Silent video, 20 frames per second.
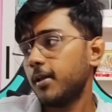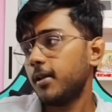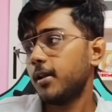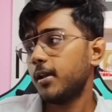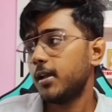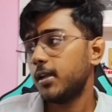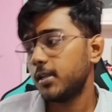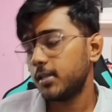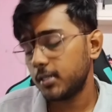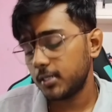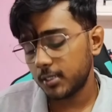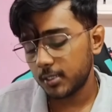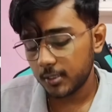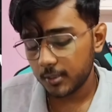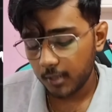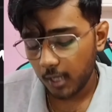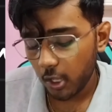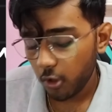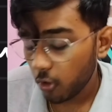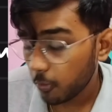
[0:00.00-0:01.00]
and
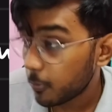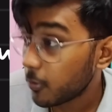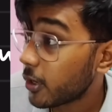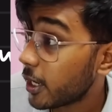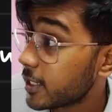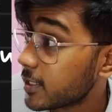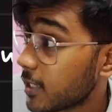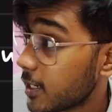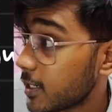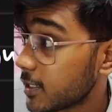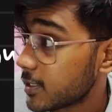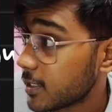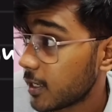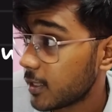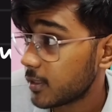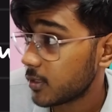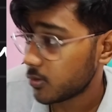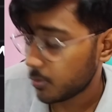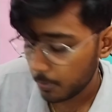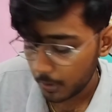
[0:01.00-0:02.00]
I hope you guys understand
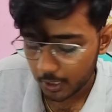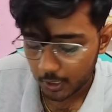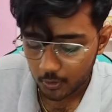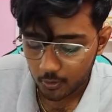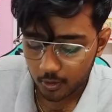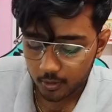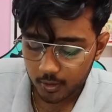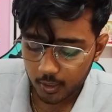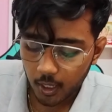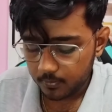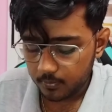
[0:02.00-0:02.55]
this particular thing.